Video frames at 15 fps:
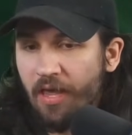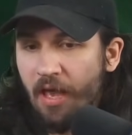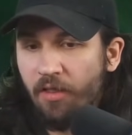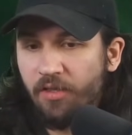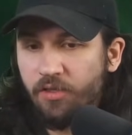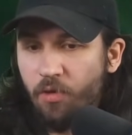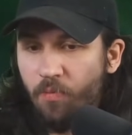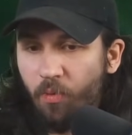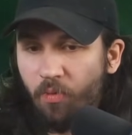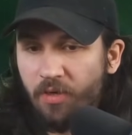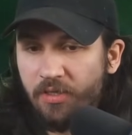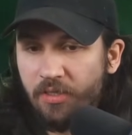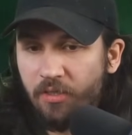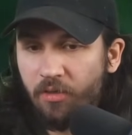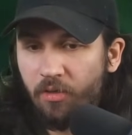Yeah, let's go
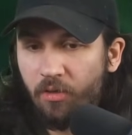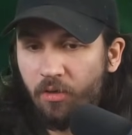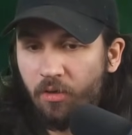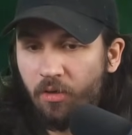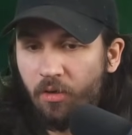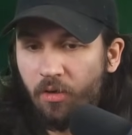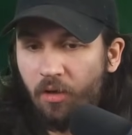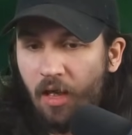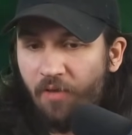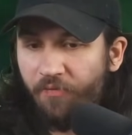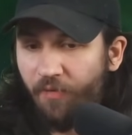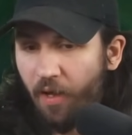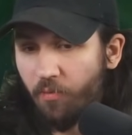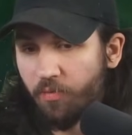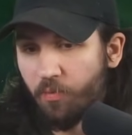poison. I'm
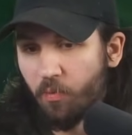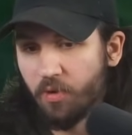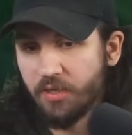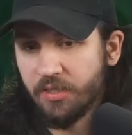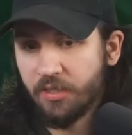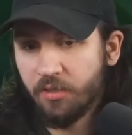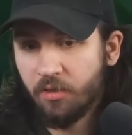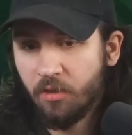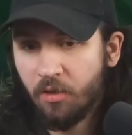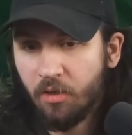fine with poison.